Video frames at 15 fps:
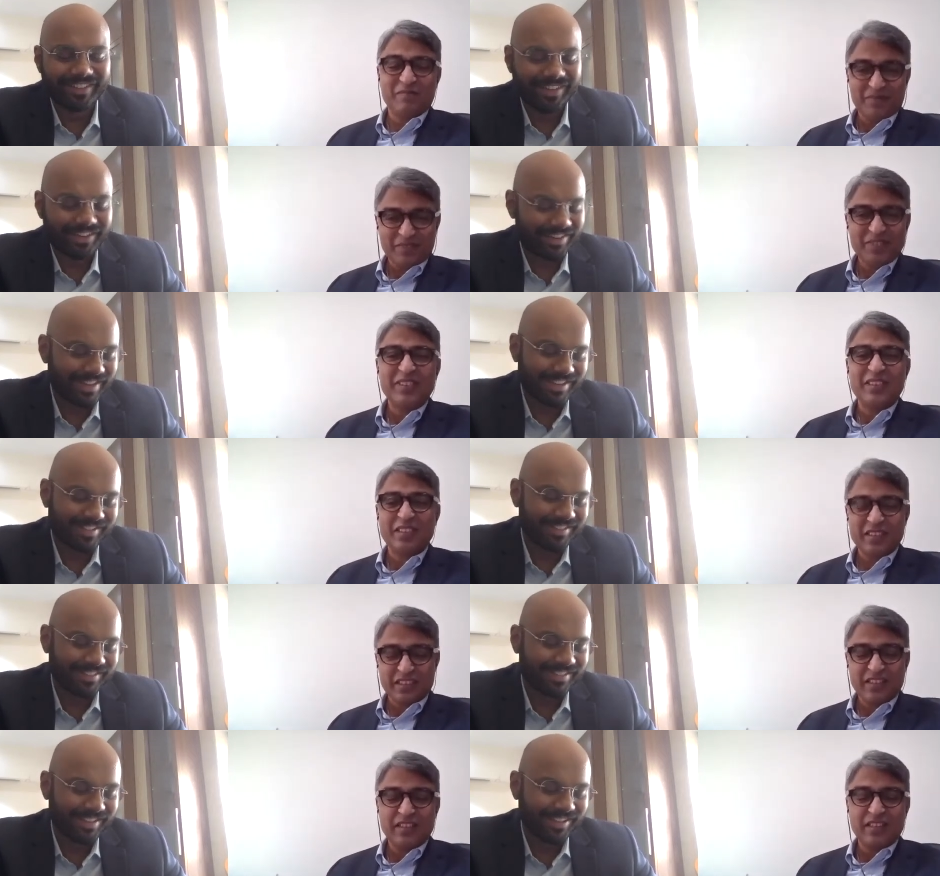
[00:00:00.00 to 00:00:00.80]
Speaker 1: where
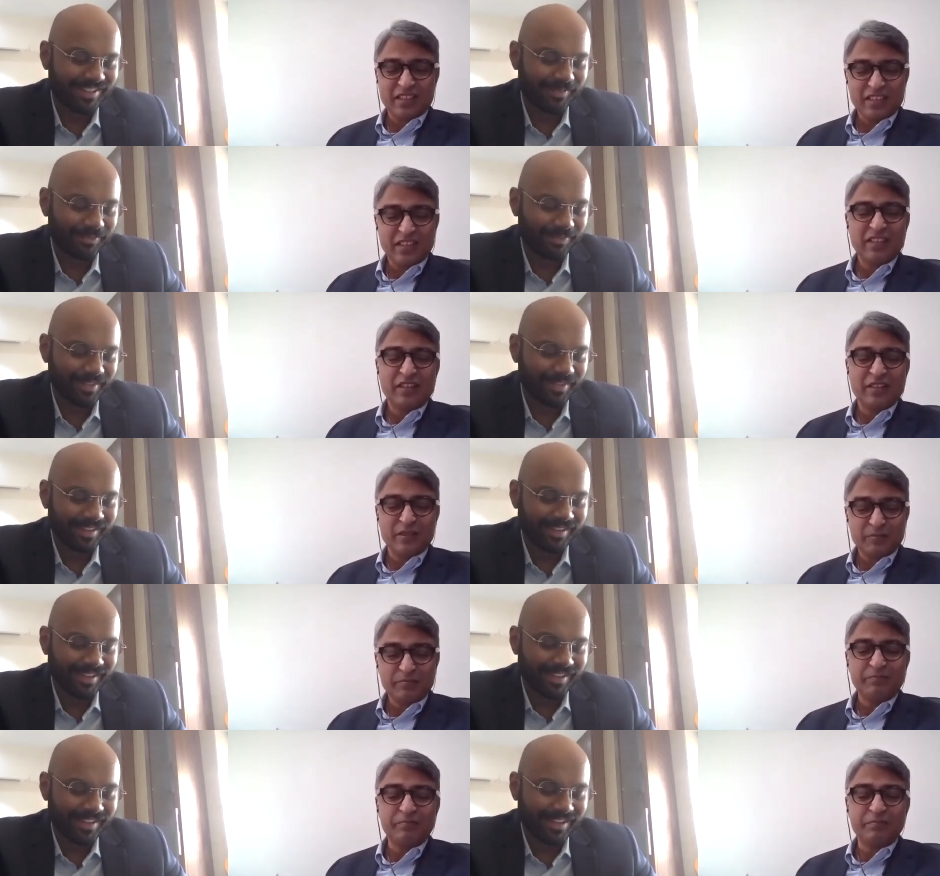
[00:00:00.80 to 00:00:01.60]
it's um,
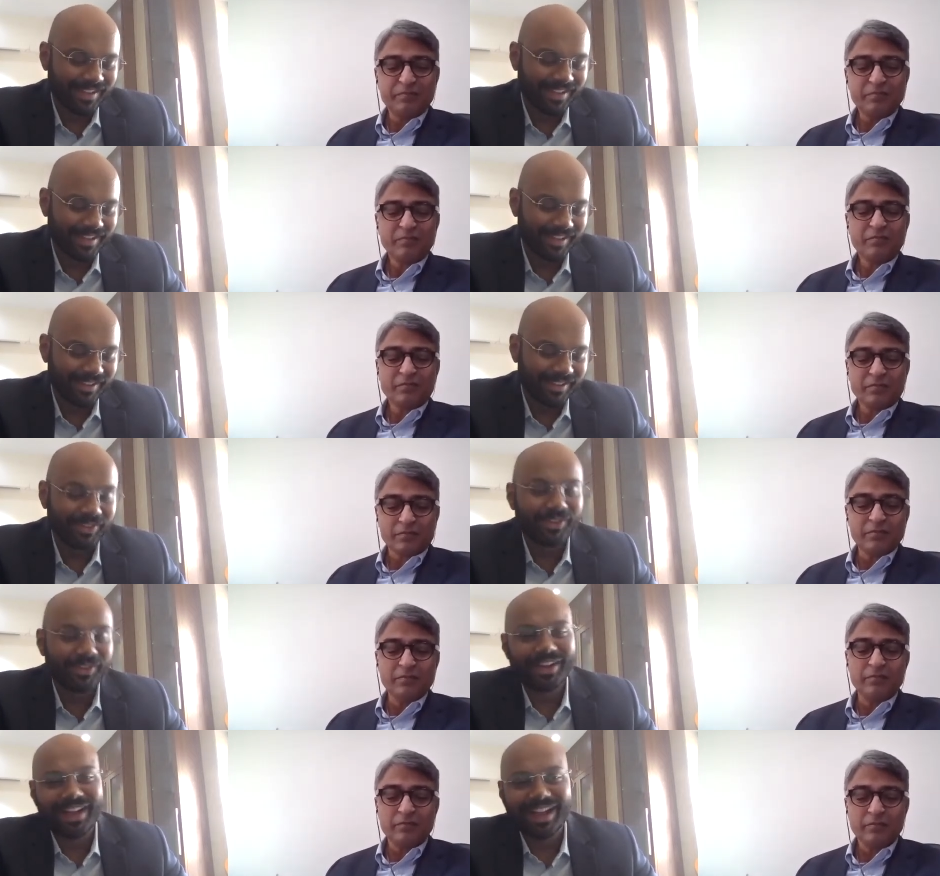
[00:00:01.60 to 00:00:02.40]
uh,
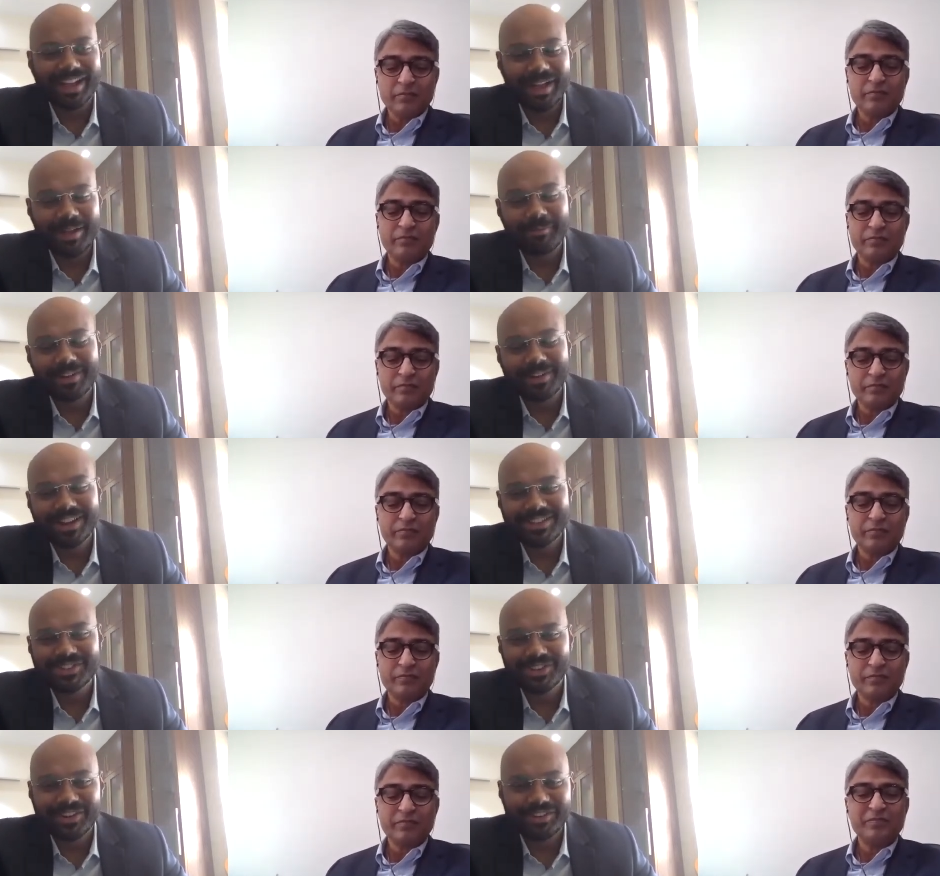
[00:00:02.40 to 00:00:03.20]
you know, I, I'm
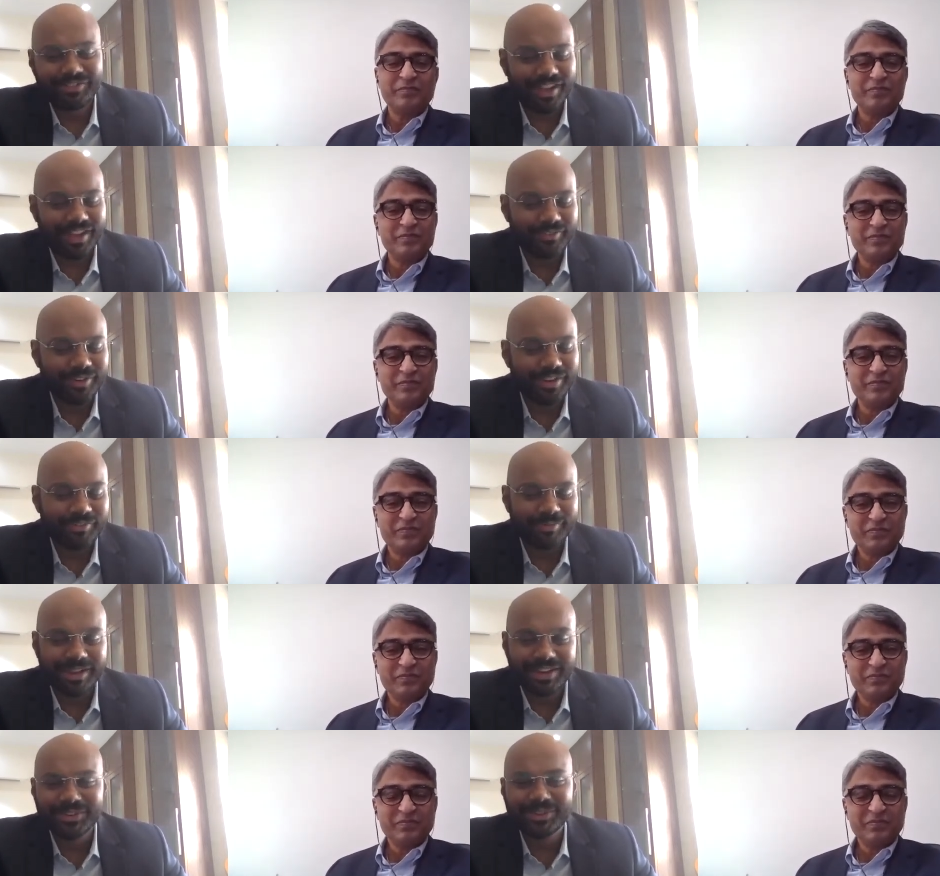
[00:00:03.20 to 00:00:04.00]
pretty sure if I would
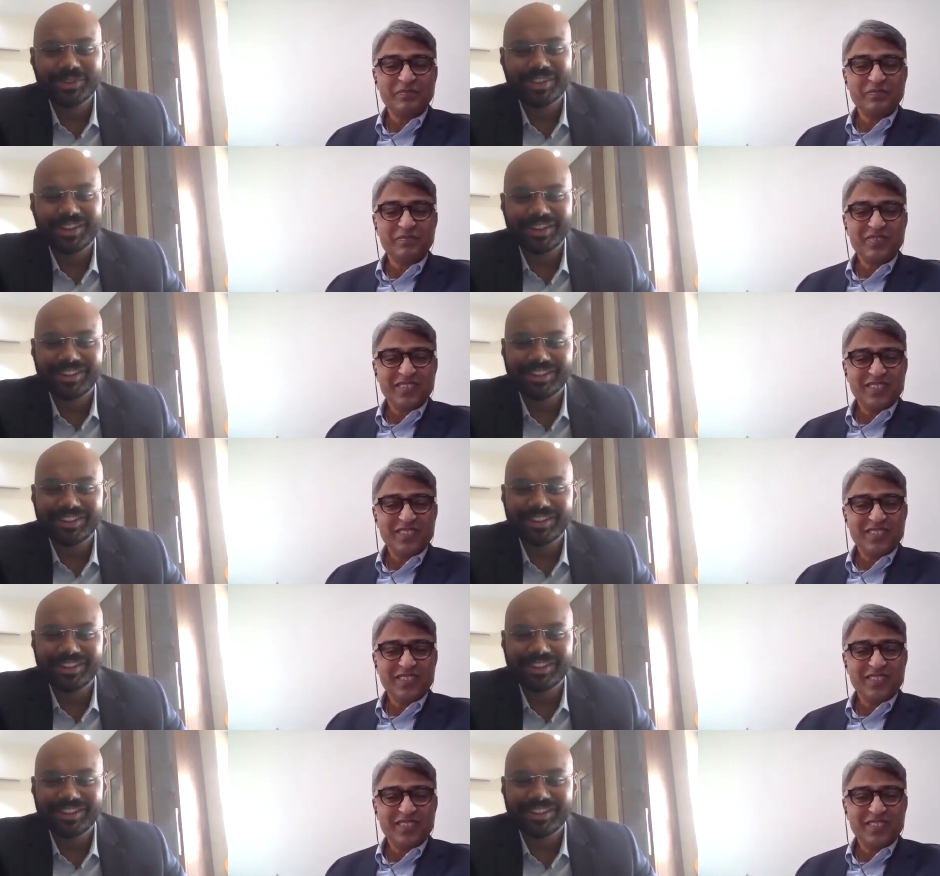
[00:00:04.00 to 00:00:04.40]
have met you three